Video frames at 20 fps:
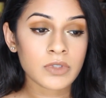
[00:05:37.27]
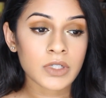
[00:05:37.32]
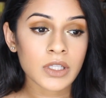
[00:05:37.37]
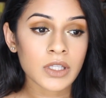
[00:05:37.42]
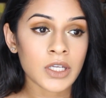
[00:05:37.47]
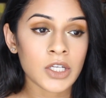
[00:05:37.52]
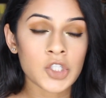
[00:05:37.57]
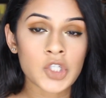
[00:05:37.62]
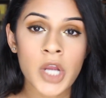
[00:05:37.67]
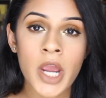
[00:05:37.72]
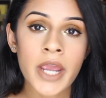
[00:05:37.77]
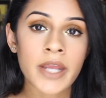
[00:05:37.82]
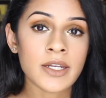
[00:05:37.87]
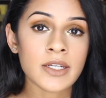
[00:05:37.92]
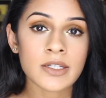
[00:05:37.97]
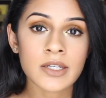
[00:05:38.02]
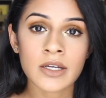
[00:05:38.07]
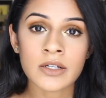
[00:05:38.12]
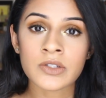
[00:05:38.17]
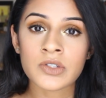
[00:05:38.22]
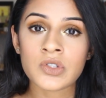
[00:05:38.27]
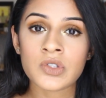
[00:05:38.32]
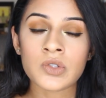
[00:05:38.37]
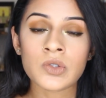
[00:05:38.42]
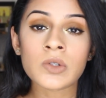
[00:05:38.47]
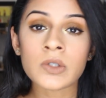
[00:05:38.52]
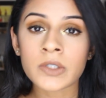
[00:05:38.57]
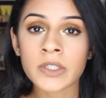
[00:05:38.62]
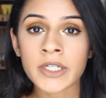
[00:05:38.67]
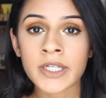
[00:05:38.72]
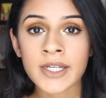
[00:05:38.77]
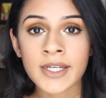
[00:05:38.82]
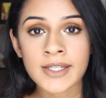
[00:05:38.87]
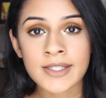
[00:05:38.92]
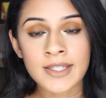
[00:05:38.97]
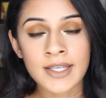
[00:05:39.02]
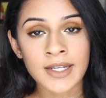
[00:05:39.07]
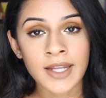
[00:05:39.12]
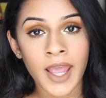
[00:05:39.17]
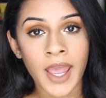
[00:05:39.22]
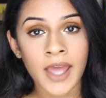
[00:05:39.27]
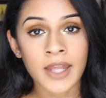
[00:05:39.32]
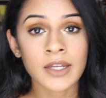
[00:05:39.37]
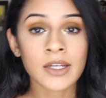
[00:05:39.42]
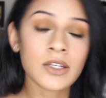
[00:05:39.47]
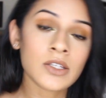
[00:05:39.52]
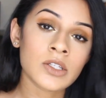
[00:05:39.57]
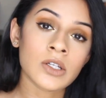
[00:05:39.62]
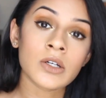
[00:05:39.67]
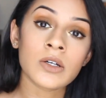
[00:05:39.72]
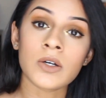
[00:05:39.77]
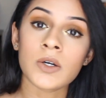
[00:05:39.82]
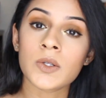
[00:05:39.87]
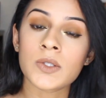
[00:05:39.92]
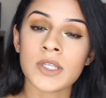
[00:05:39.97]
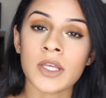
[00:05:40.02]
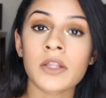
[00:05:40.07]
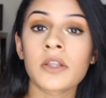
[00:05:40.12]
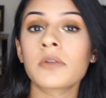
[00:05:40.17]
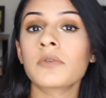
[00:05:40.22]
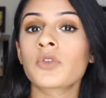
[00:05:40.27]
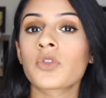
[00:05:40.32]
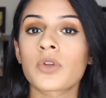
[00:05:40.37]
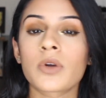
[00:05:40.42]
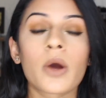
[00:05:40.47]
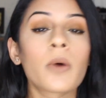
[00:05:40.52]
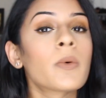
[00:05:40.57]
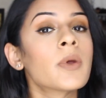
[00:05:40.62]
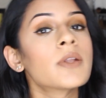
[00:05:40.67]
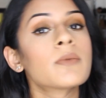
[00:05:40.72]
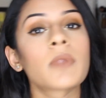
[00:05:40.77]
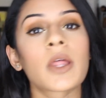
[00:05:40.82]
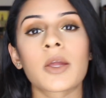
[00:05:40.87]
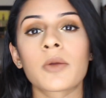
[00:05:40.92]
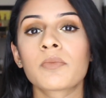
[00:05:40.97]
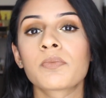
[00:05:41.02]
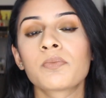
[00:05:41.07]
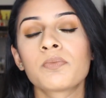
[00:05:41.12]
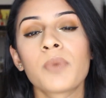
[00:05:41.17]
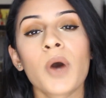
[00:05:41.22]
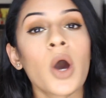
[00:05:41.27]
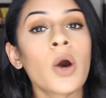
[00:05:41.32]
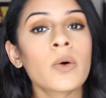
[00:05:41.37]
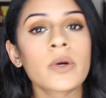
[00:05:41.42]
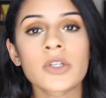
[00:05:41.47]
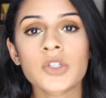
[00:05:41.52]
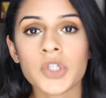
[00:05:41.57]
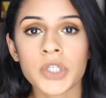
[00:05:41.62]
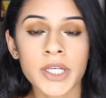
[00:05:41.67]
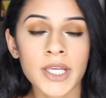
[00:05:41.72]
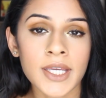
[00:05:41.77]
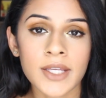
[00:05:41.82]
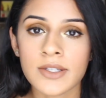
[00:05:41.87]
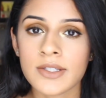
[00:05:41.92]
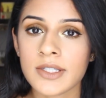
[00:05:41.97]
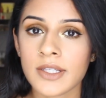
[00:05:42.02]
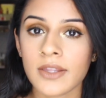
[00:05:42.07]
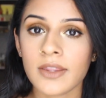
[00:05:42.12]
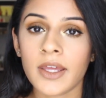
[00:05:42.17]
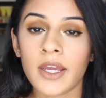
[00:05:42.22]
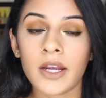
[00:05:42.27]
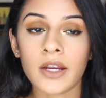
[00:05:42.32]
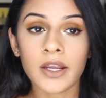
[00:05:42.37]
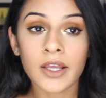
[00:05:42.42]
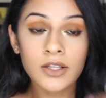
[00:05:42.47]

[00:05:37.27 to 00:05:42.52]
really trying to tell stories and anecdotes and throw in like poetry into there.